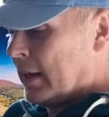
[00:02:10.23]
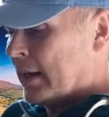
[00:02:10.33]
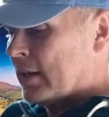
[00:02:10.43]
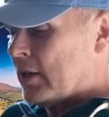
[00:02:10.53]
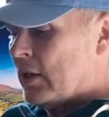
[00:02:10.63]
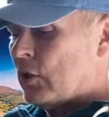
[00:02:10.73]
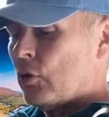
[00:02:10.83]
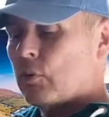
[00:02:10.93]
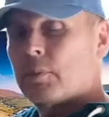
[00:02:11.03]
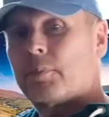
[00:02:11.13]

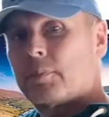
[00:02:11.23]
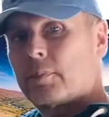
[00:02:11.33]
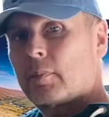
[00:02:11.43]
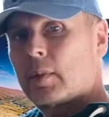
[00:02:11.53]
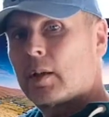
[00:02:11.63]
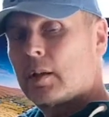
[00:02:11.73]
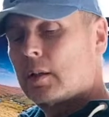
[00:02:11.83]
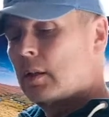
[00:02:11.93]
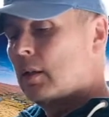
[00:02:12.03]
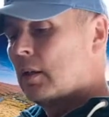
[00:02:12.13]
X-T2.
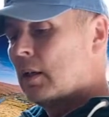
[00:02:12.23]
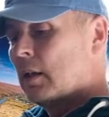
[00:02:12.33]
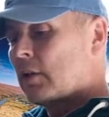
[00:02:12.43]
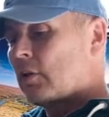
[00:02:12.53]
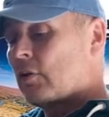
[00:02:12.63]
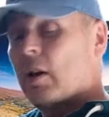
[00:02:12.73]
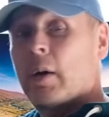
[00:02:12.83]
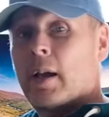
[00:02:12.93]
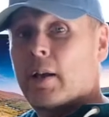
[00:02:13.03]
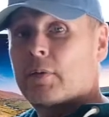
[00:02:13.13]
So now
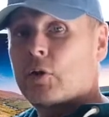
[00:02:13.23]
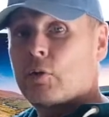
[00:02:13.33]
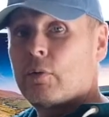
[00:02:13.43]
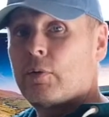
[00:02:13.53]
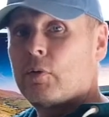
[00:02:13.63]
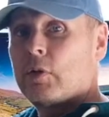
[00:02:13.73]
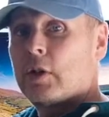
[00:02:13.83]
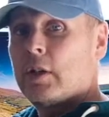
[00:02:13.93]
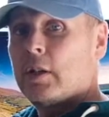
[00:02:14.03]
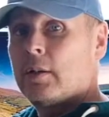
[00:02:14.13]
I have two
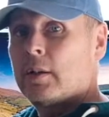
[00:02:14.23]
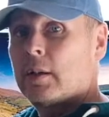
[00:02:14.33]
Fuji